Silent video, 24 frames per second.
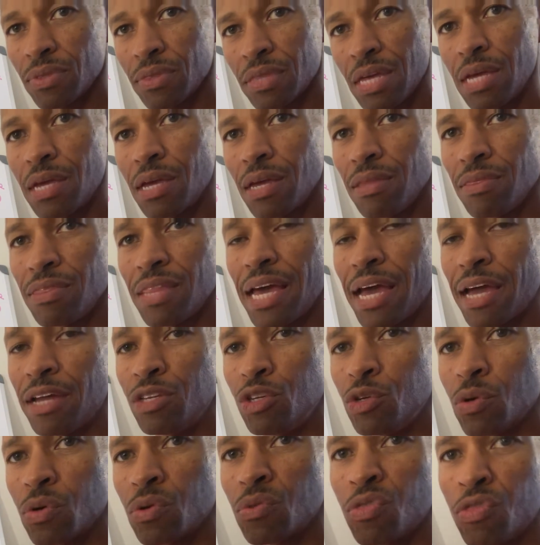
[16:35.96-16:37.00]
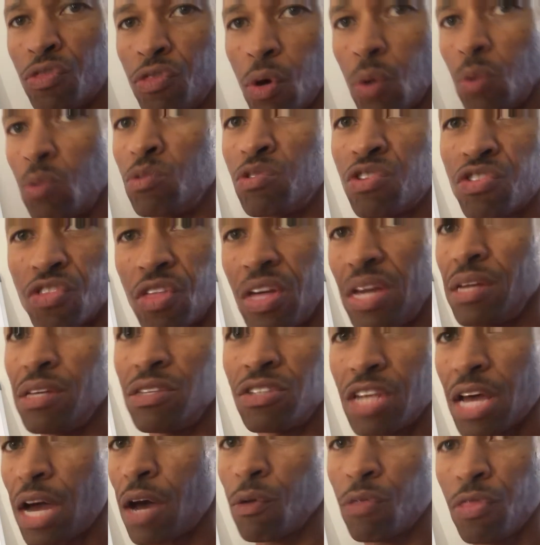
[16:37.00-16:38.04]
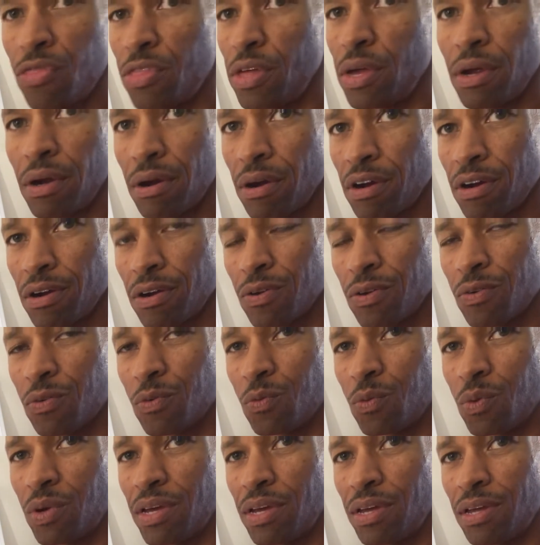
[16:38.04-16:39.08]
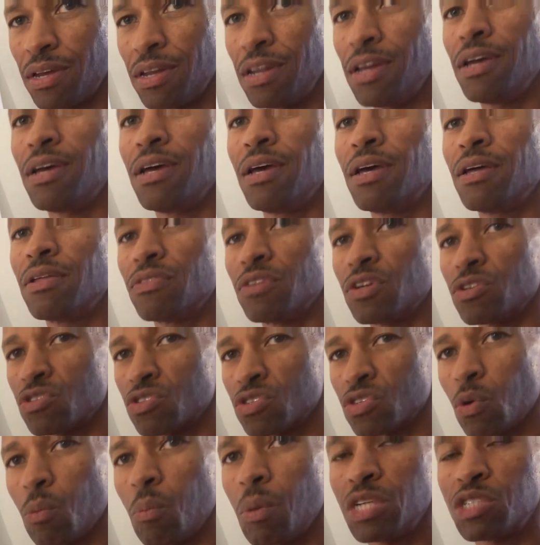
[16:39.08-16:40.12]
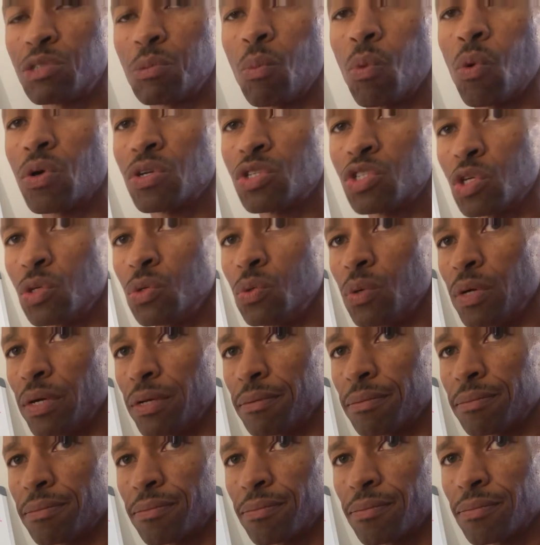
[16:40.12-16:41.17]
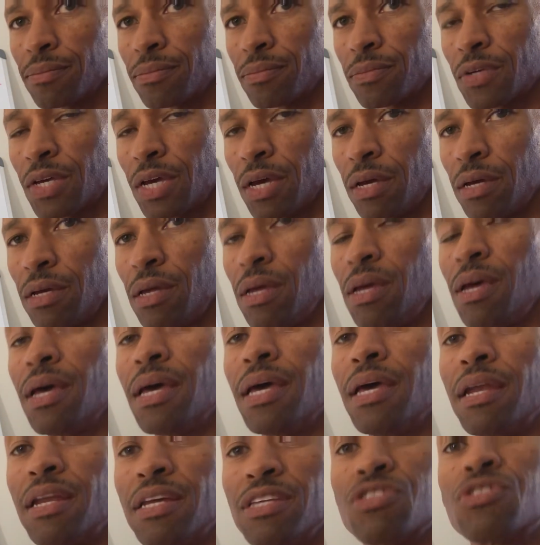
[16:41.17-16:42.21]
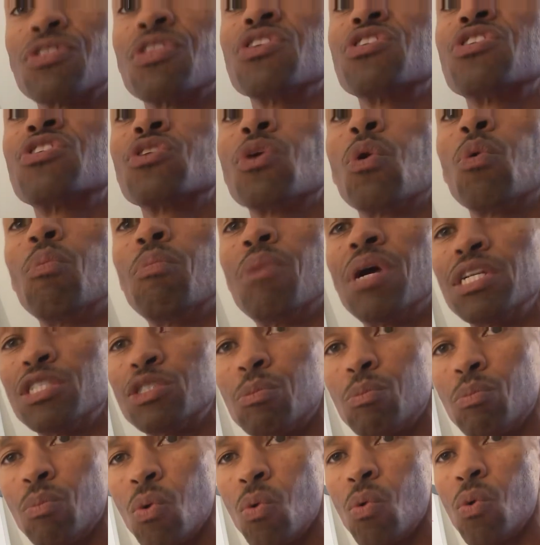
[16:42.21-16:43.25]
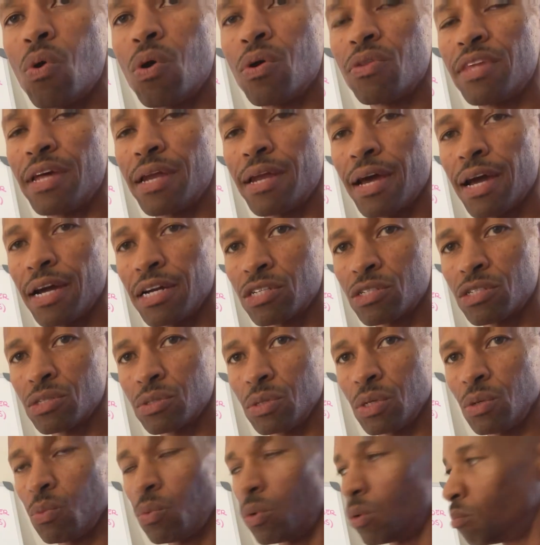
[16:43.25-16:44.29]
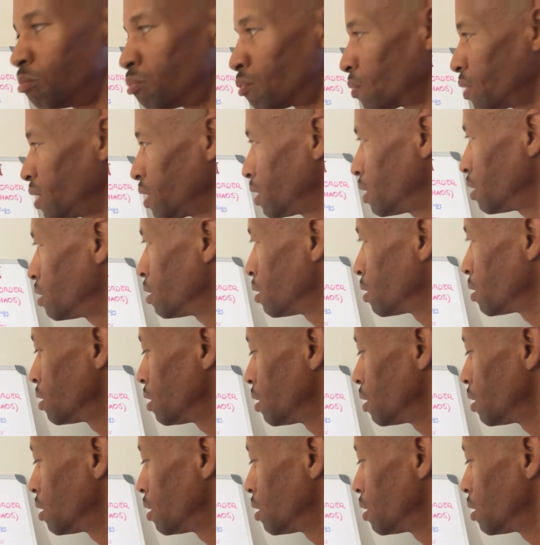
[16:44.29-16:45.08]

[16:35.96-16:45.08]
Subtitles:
thinking that you're those things out there when there's so much more to it. Okay? And it's the so much more that actually will bring it,